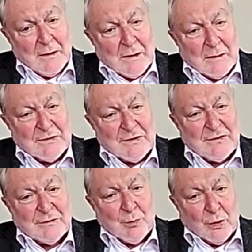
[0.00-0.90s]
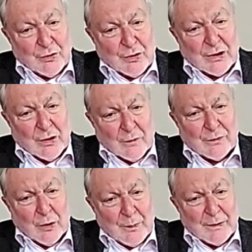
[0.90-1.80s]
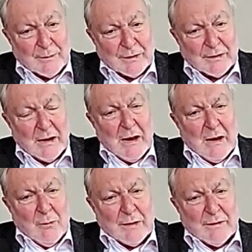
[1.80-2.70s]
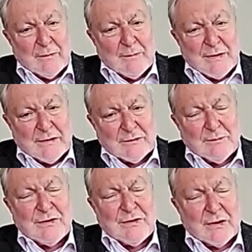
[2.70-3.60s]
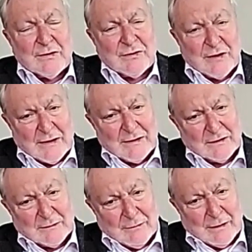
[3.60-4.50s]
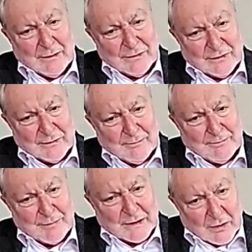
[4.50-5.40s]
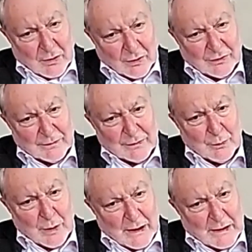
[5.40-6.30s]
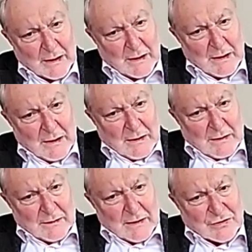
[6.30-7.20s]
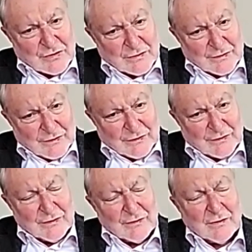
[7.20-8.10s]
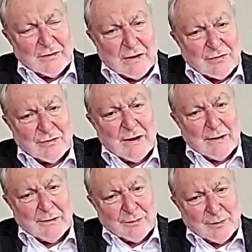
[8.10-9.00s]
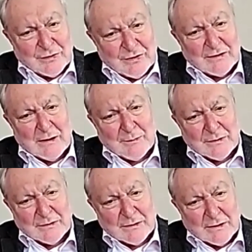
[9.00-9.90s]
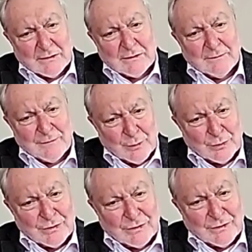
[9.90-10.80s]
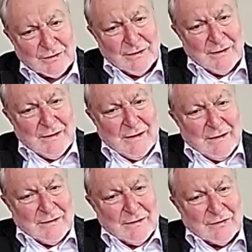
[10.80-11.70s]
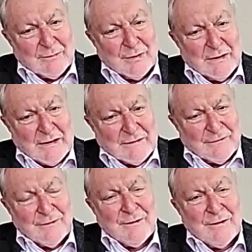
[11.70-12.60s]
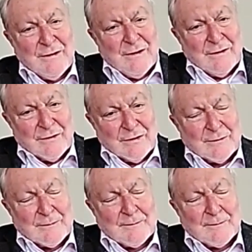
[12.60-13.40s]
This is wandering off topic, but one of the biggest misunderstandings around this, because of the way national assistance and national health was set up in the 1940s, there's a belief that